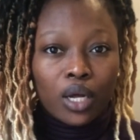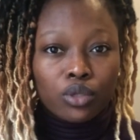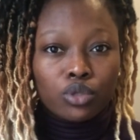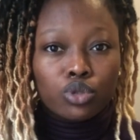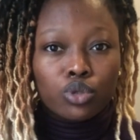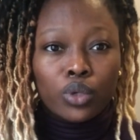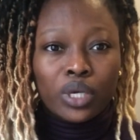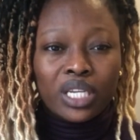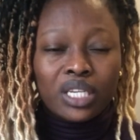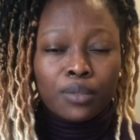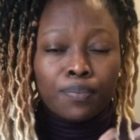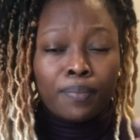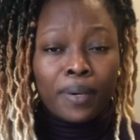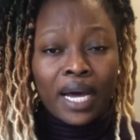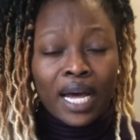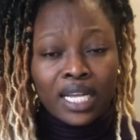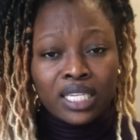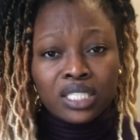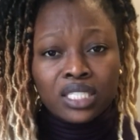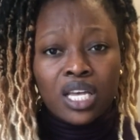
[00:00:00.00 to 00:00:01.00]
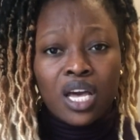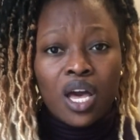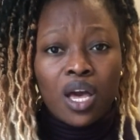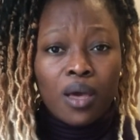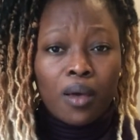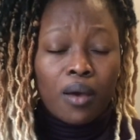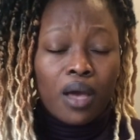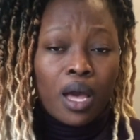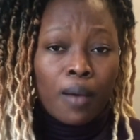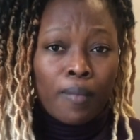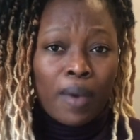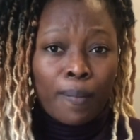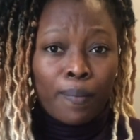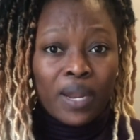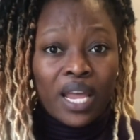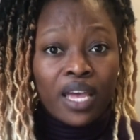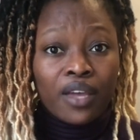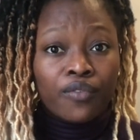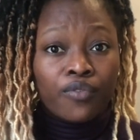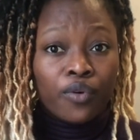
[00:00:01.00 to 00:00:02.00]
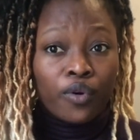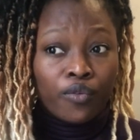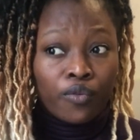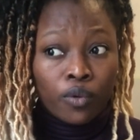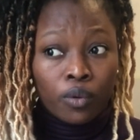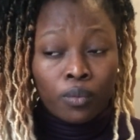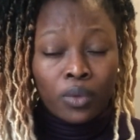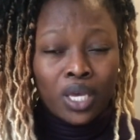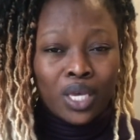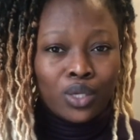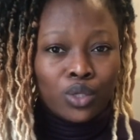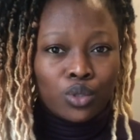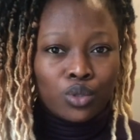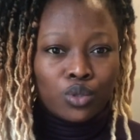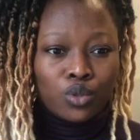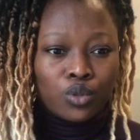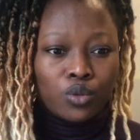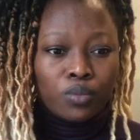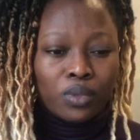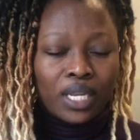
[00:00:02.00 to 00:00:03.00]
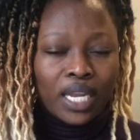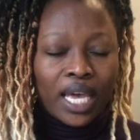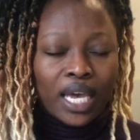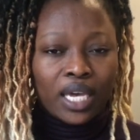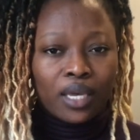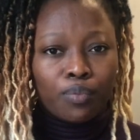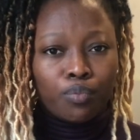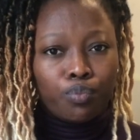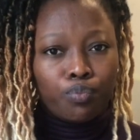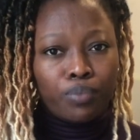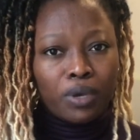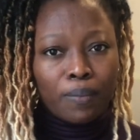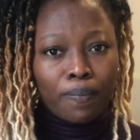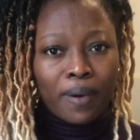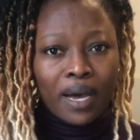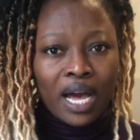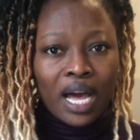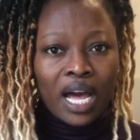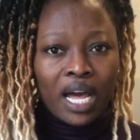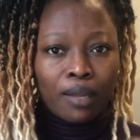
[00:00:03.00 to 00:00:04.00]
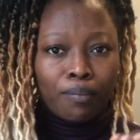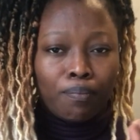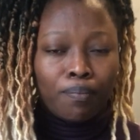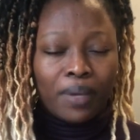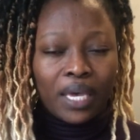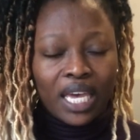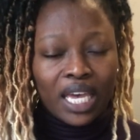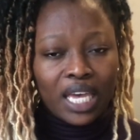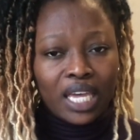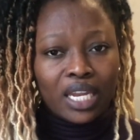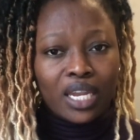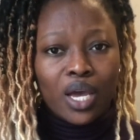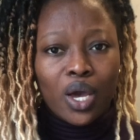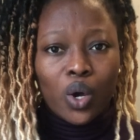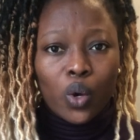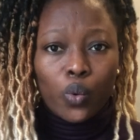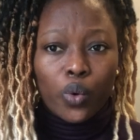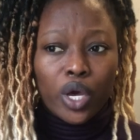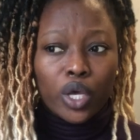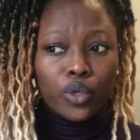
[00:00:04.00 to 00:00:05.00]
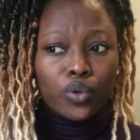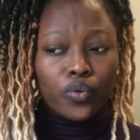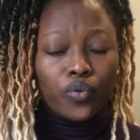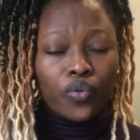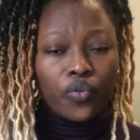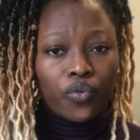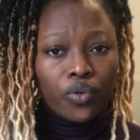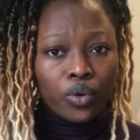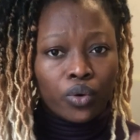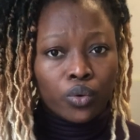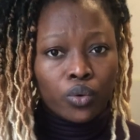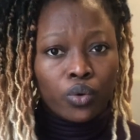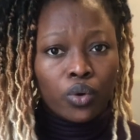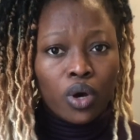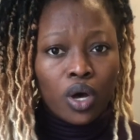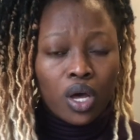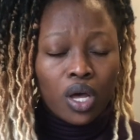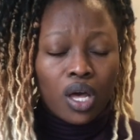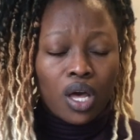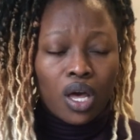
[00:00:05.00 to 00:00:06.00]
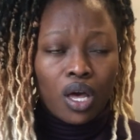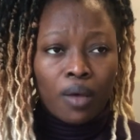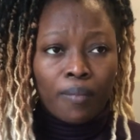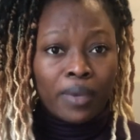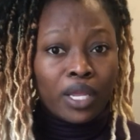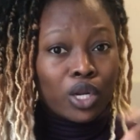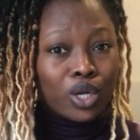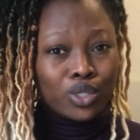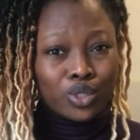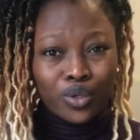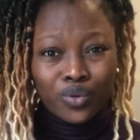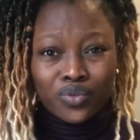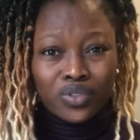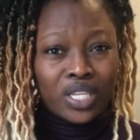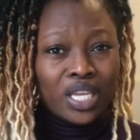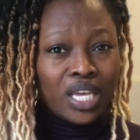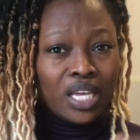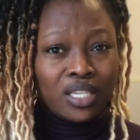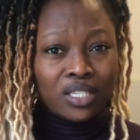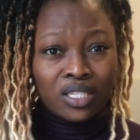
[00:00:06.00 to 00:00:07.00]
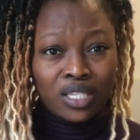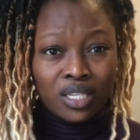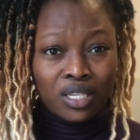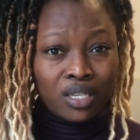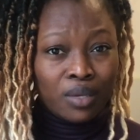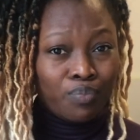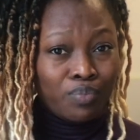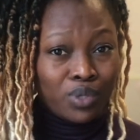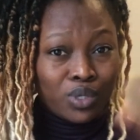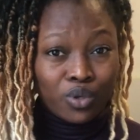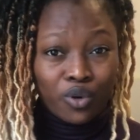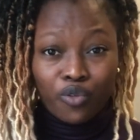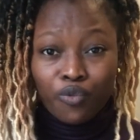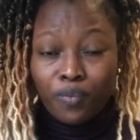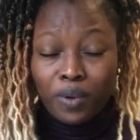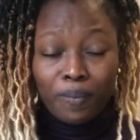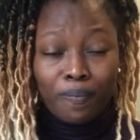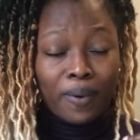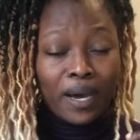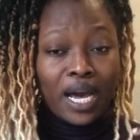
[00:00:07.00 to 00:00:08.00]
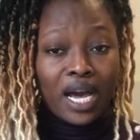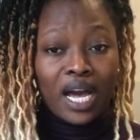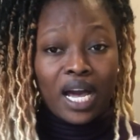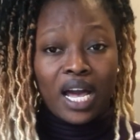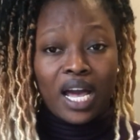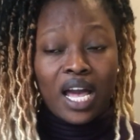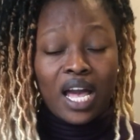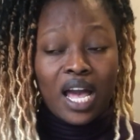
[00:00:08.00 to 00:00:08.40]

So in the past, applying for Form A used to be like paper and pen, where you fill a lot of things in a piece of paper,